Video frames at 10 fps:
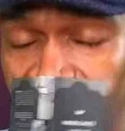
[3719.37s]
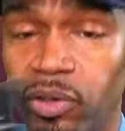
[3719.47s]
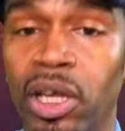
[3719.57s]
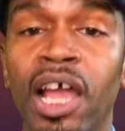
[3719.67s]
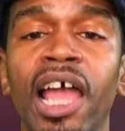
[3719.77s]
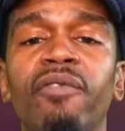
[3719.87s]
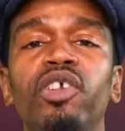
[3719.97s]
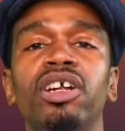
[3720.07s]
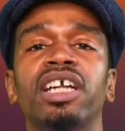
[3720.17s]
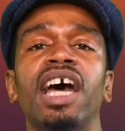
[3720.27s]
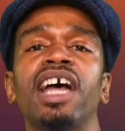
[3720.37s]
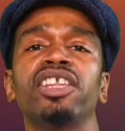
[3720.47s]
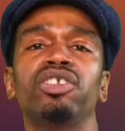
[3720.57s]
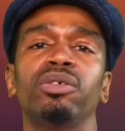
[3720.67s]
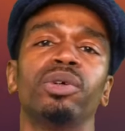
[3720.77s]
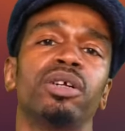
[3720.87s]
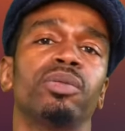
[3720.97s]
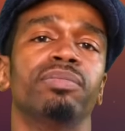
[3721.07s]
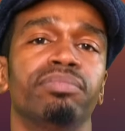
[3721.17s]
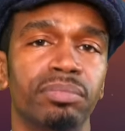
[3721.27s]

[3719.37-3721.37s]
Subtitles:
If you're a guy and you don't want to